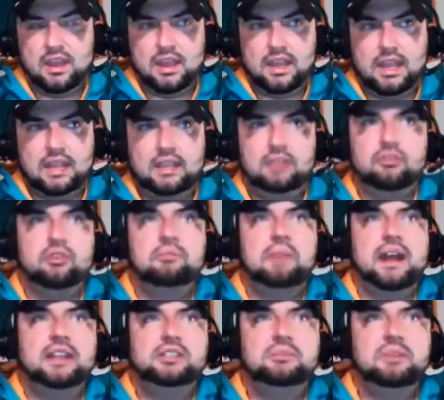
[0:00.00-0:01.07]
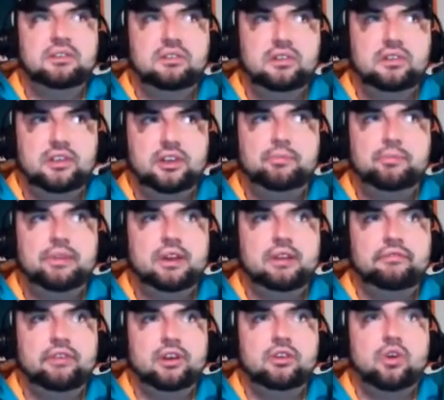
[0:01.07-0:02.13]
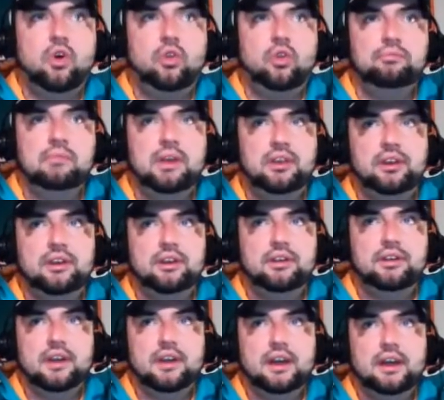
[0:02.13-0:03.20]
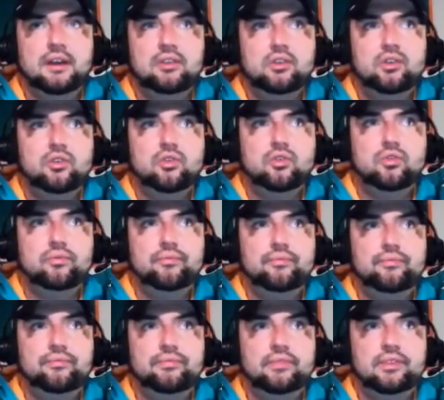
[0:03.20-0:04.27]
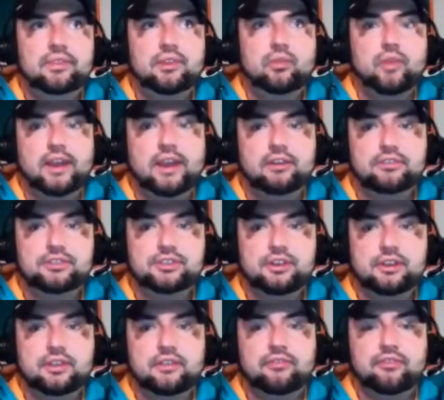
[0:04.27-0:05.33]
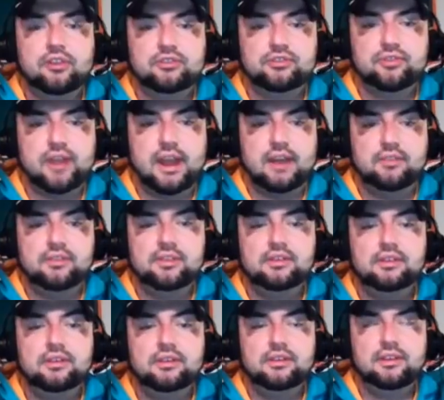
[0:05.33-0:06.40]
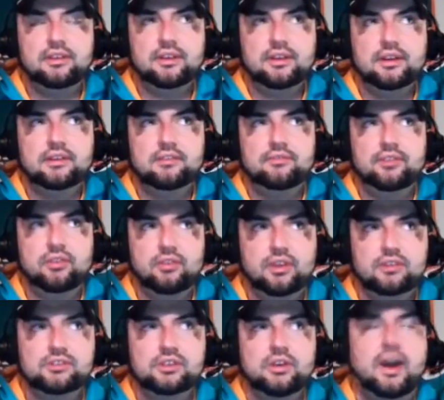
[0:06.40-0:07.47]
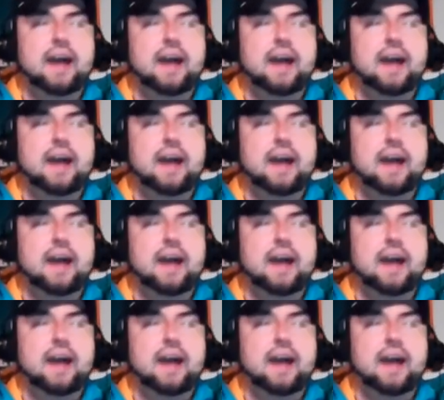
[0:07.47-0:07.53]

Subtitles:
Yeah, he reminds me a little bit of a Colton Miller, who the Raiders took in the first round a few years ago.